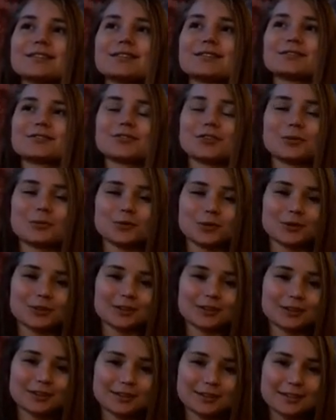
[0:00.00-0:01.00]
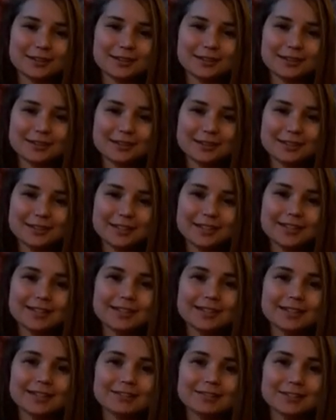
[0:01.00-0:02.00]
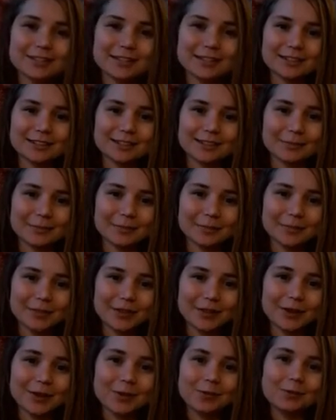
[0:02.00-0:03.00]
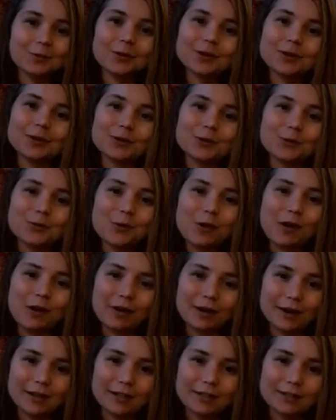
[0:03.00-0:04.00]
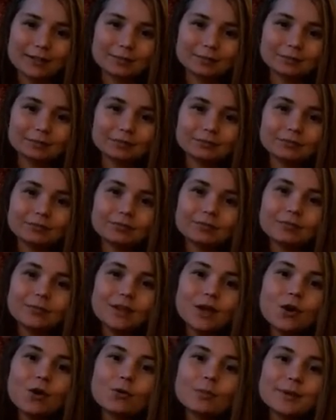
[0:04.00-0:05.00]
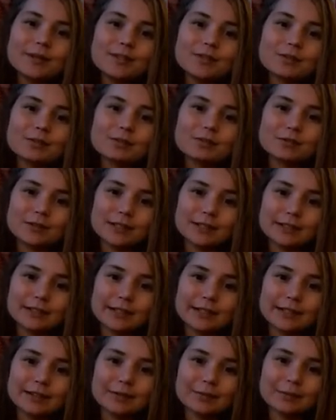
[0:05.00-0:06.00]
from your sensitivity, when you are open to feeling.